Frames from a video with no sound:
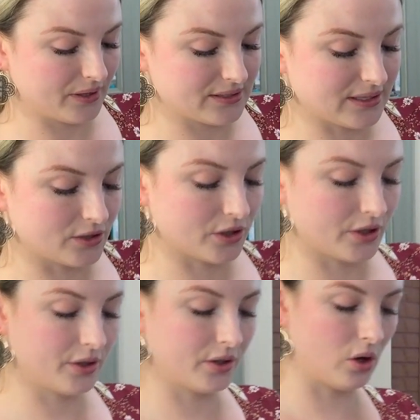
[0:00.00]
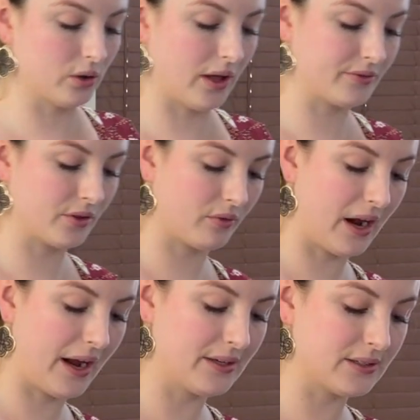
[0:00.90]
center, go left and
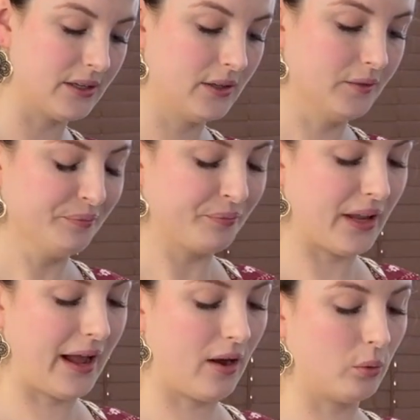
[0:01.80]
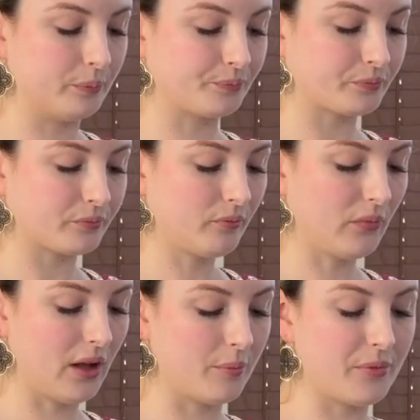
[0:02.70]
right. Now,
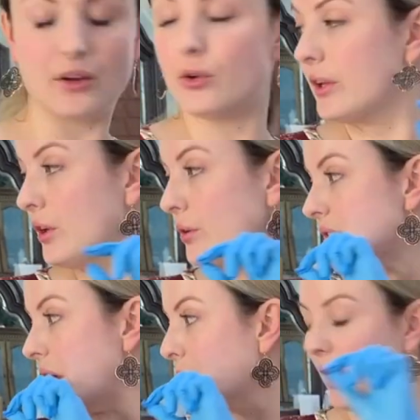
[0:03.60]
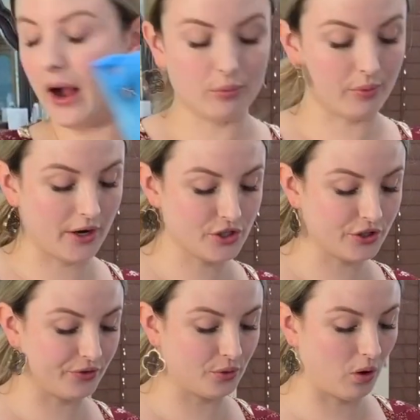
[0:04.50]
then you can use a brow brush
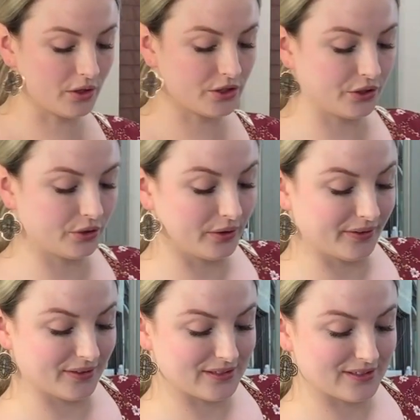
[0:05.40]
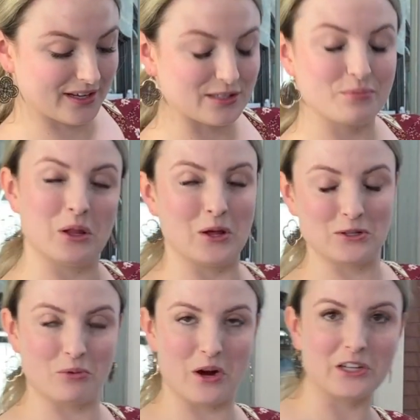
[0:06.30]
if you want to, and this takes lots
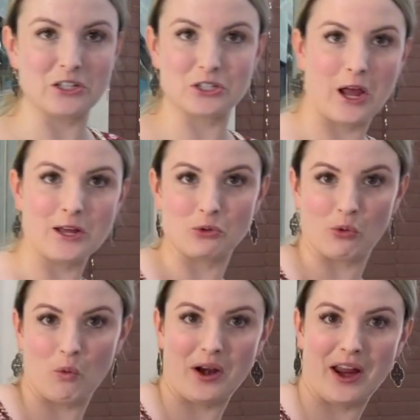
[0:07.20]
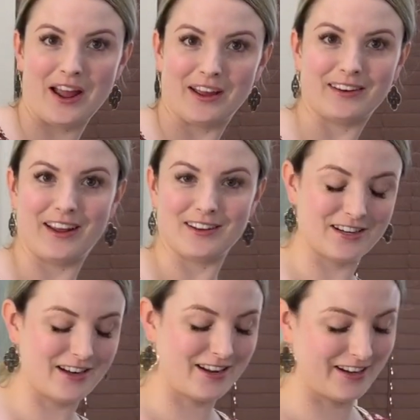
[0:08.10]
of practice, guys, with one hand, handy
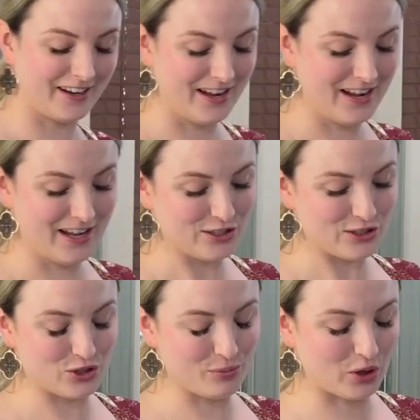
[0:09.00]
dandy, super